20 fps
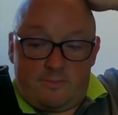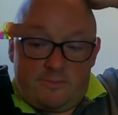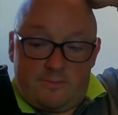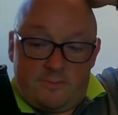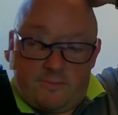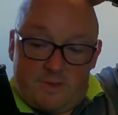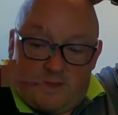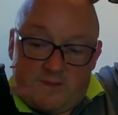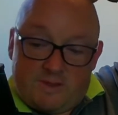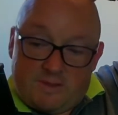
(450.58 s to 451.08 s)

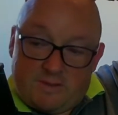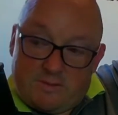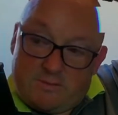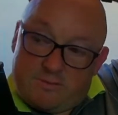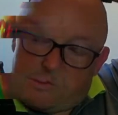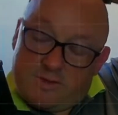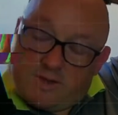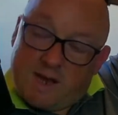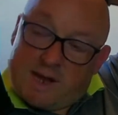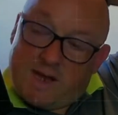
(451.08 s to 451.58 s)
still
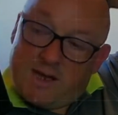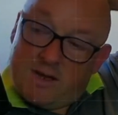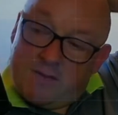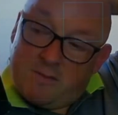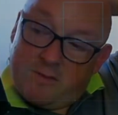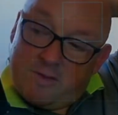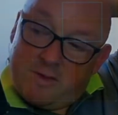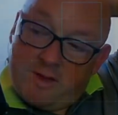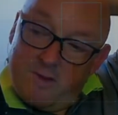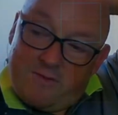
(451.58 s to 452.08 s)
checking on
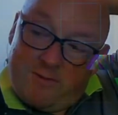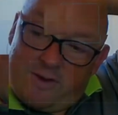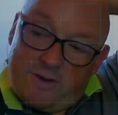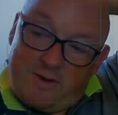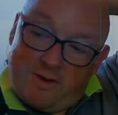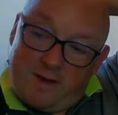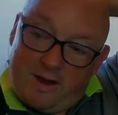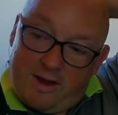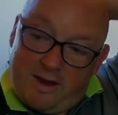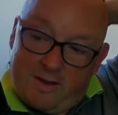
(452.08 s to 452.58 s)
myself now and
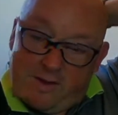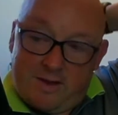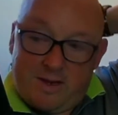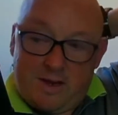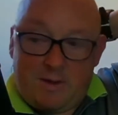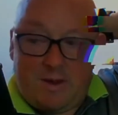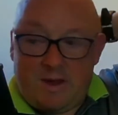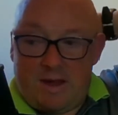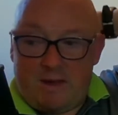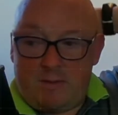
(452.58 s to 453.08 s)
again, asking how
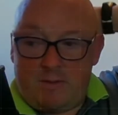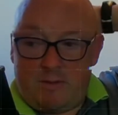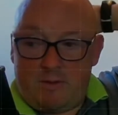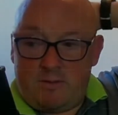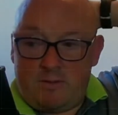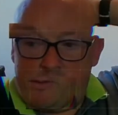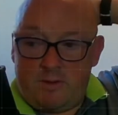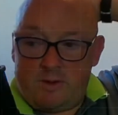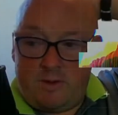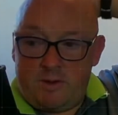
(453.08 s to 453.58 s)
I am, and
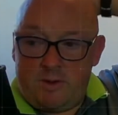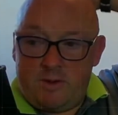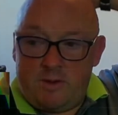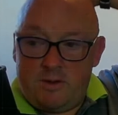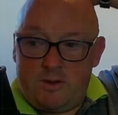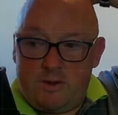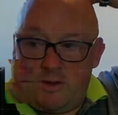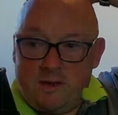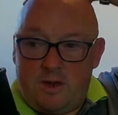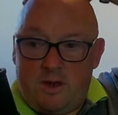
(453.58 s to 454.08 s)

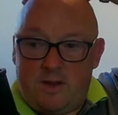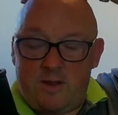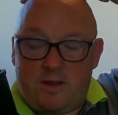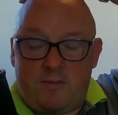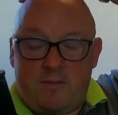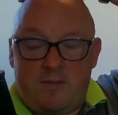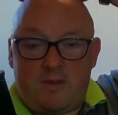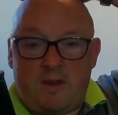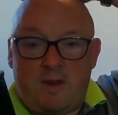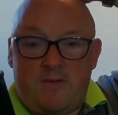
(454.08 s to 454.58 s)
you know, asking
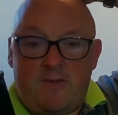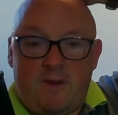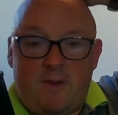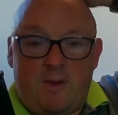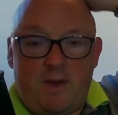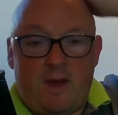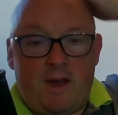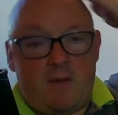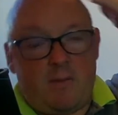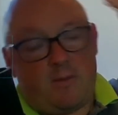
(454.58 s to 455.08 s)
myself how I
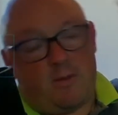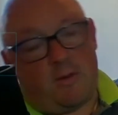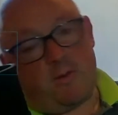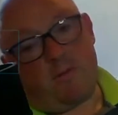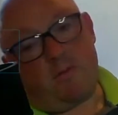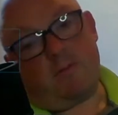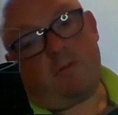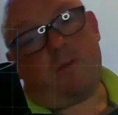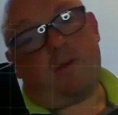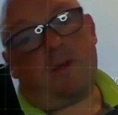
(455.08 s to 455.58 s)
am and
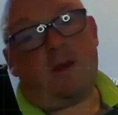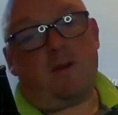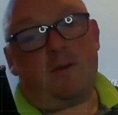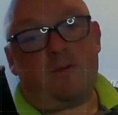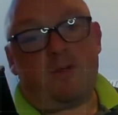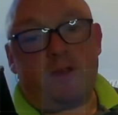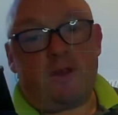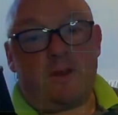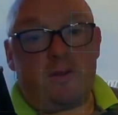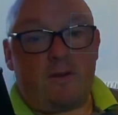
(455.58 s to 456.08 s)
how
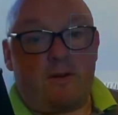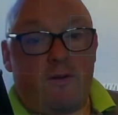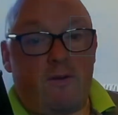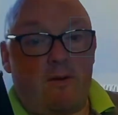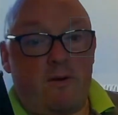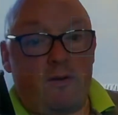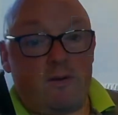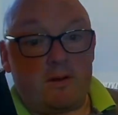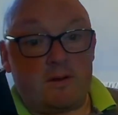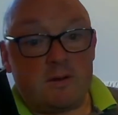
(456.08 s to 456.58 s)
things are,
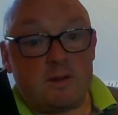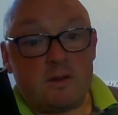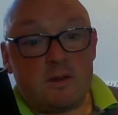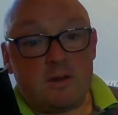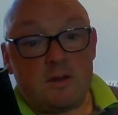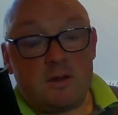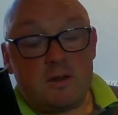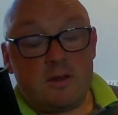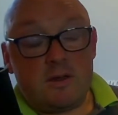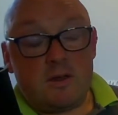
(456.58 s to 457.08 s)
and
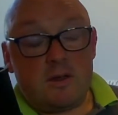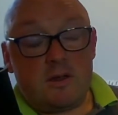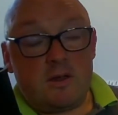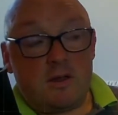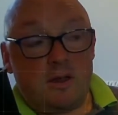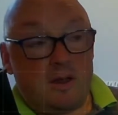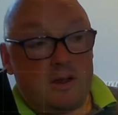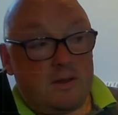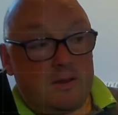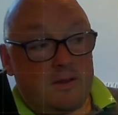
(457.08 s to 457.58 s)

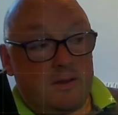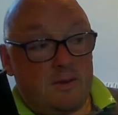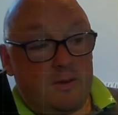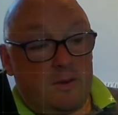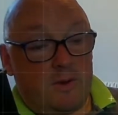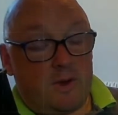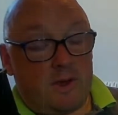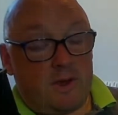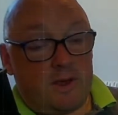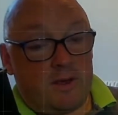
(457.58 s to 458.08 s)
yeah, still
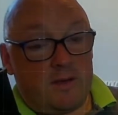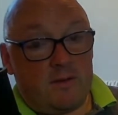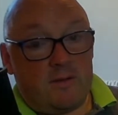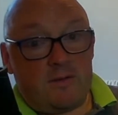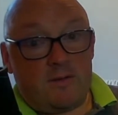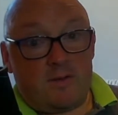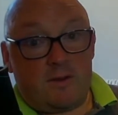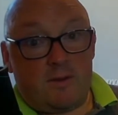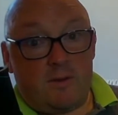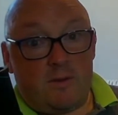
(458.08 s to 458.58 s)
working
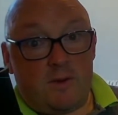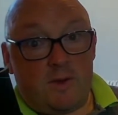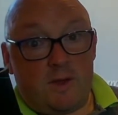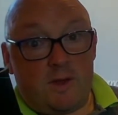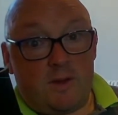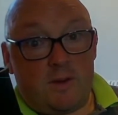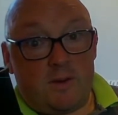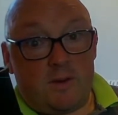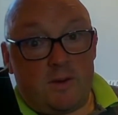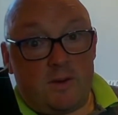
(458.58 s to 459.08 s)

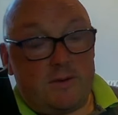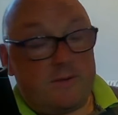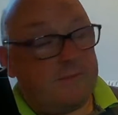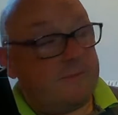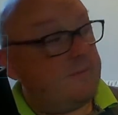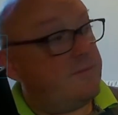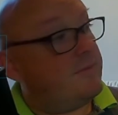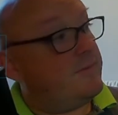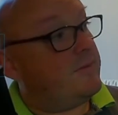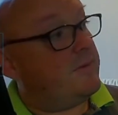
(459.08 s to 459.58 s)
good,
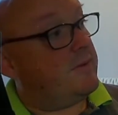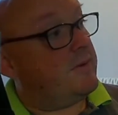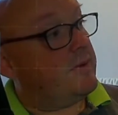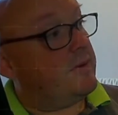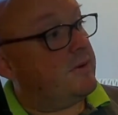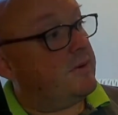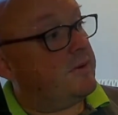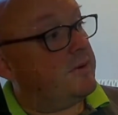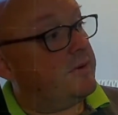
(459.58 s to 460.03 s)
good.